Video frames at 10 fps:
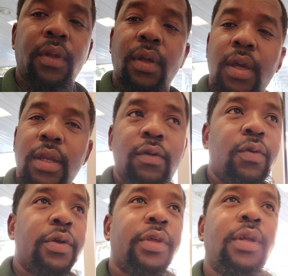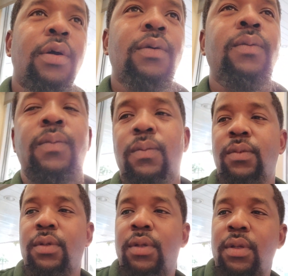ain't even worth it, y'all.
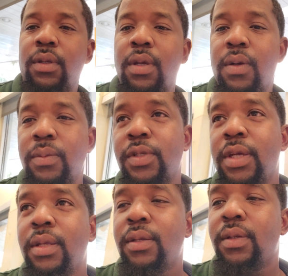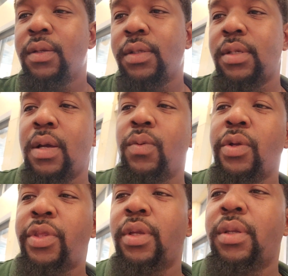You know what I'm saying? Not worth it.